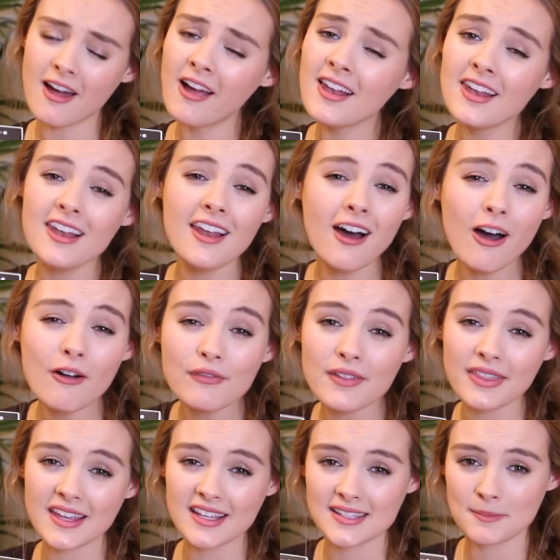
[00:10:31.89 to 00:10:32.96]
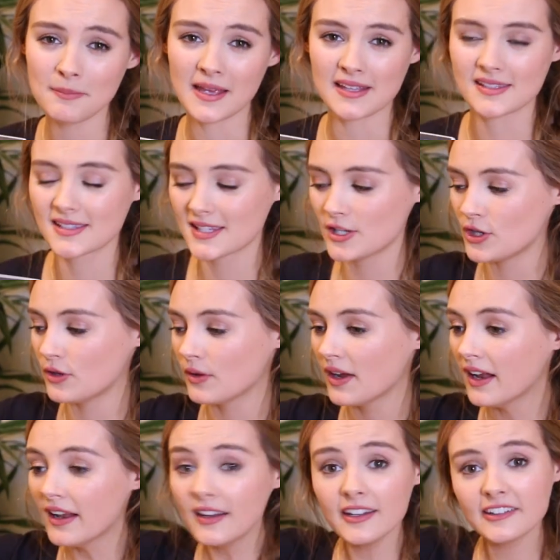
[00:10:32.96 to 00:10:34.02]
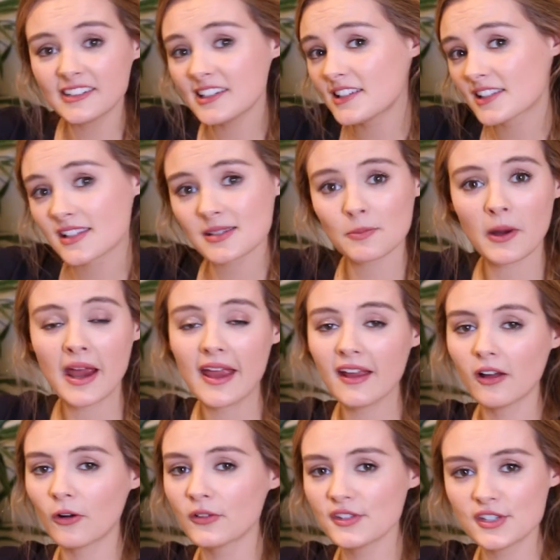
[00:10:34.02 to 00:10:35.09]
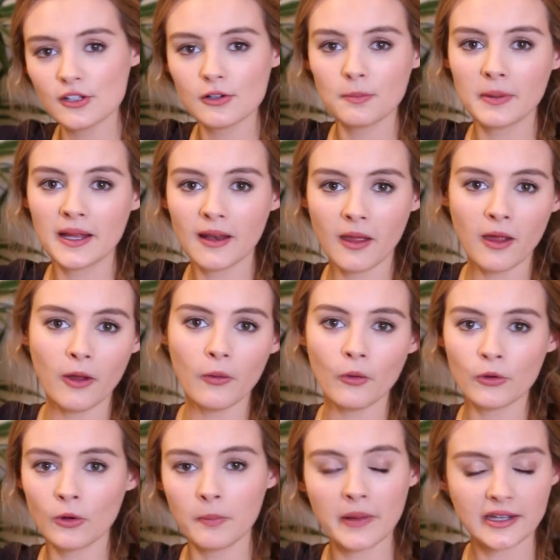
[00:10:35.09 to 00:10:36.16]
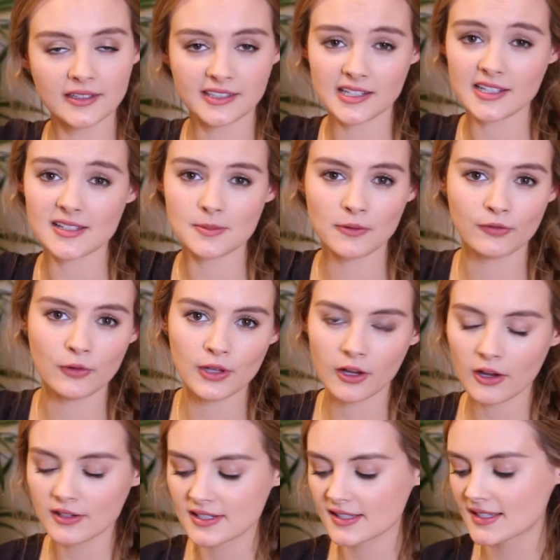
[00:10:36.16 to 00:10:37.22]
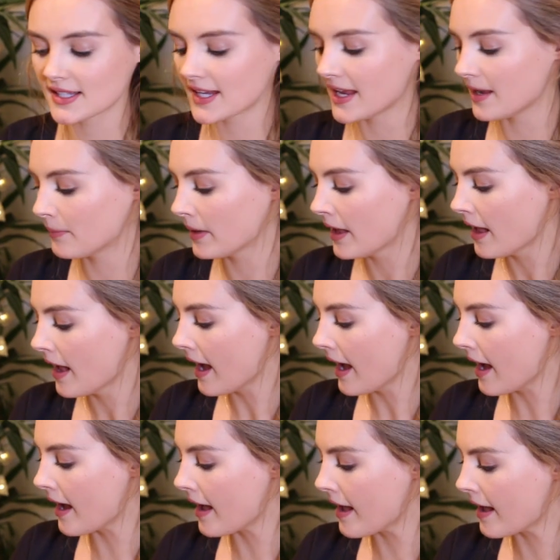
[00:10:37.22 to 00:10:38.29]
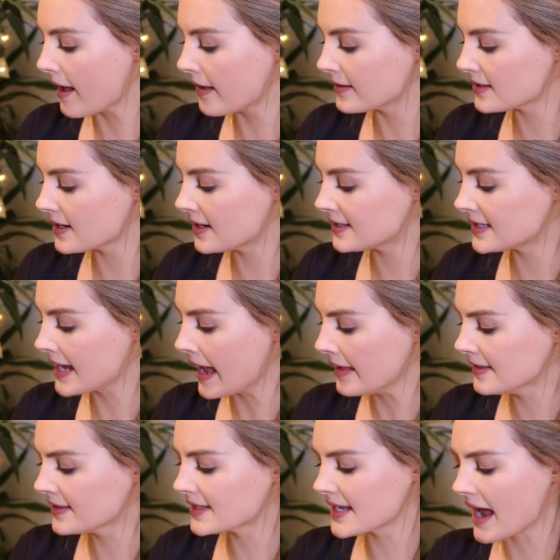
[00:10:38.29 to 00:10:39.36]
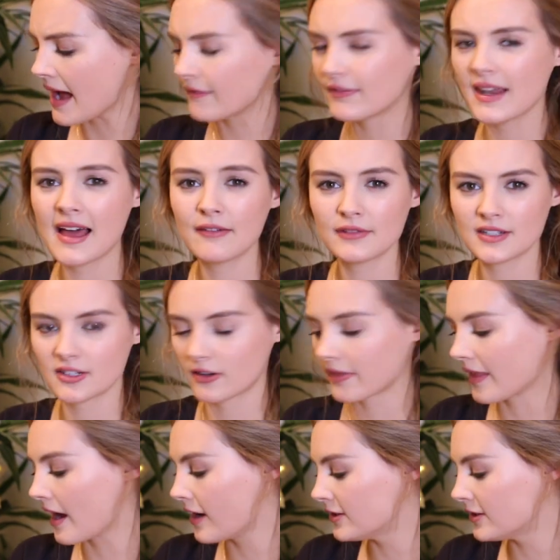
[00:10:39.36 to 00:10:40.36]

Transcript: I love these mists that you literally just spray onto your pillow or your bed sheets before you go to sleep, and it tends to have lavender in there.